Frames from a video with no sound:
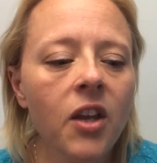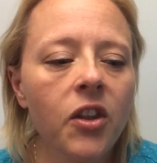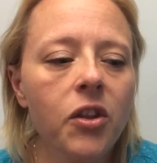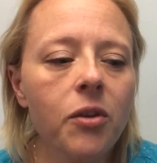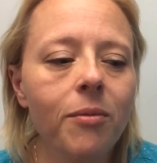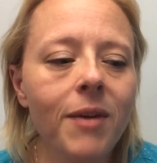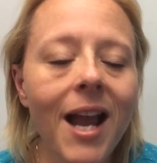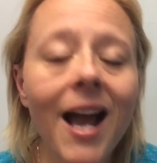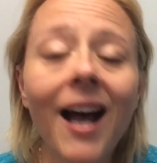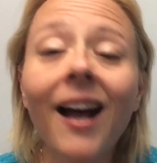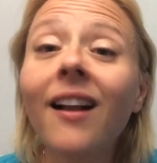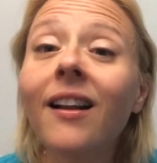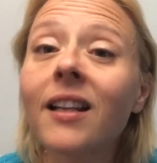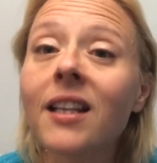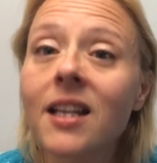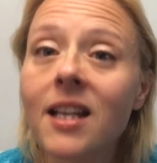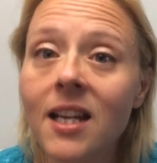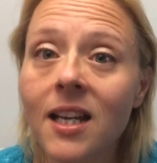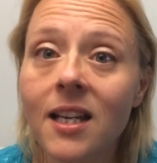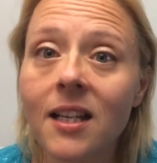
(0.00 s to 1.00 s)
The reality
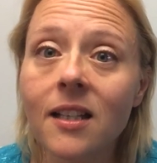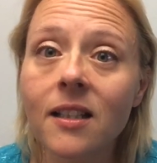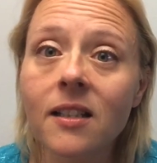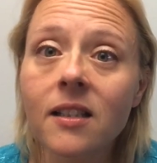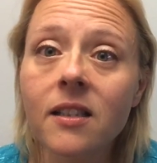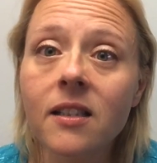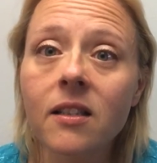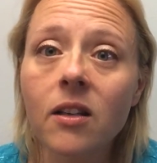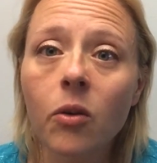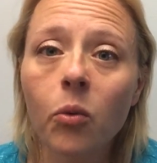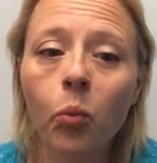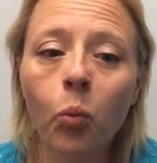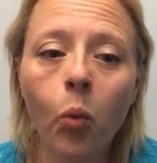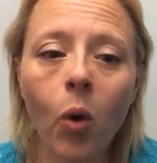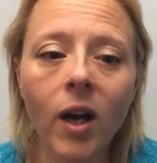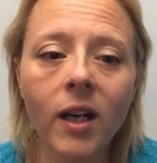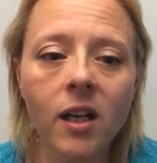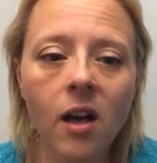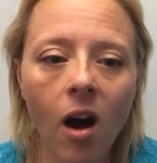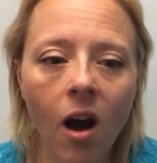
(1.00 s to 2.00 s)
is
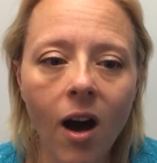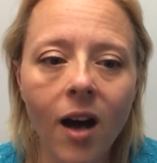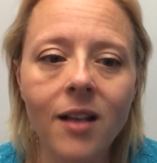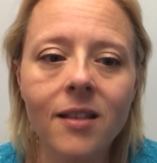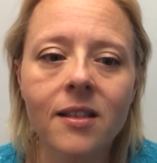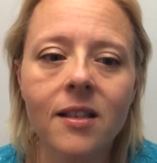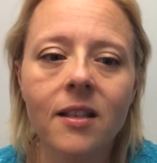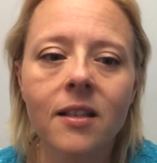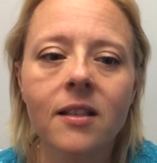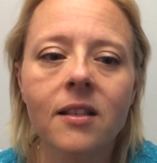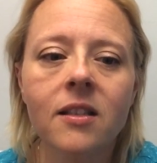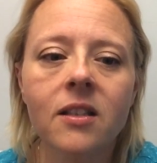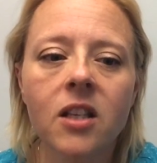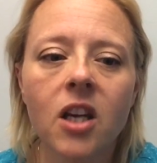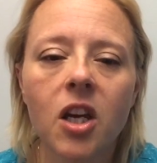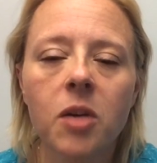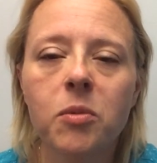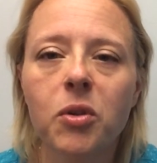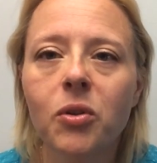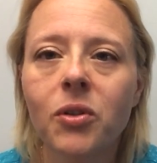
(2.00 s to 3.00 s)
what causes
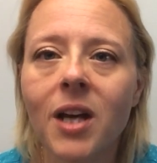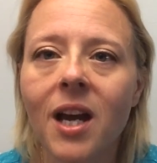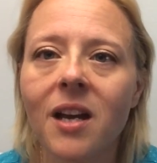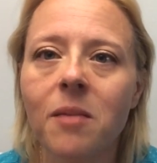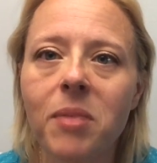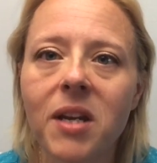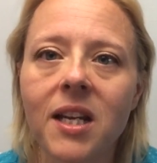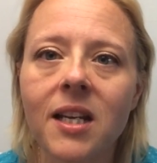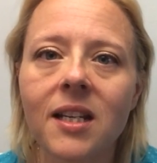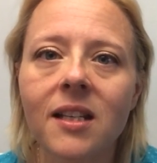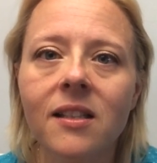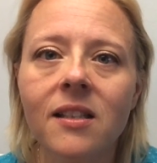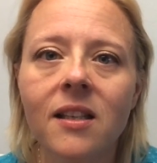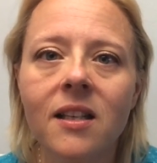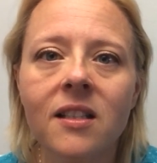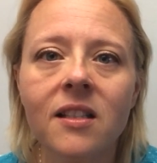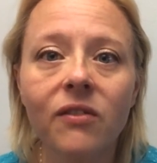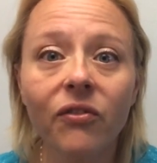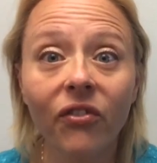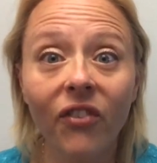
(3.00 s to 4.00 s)
type 2 diabetes
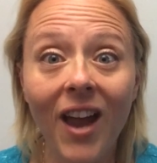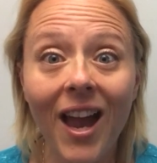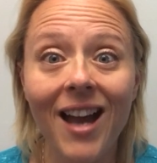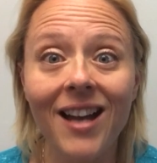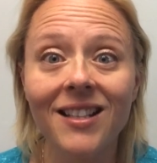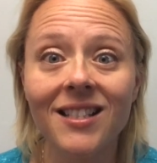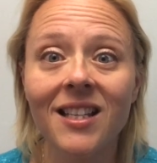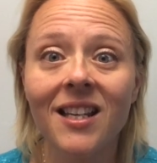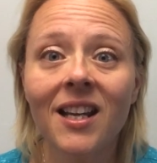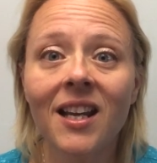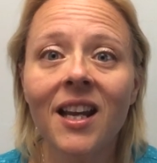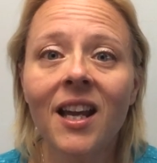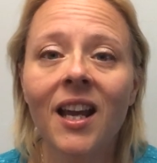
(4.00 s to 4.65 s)
is fat.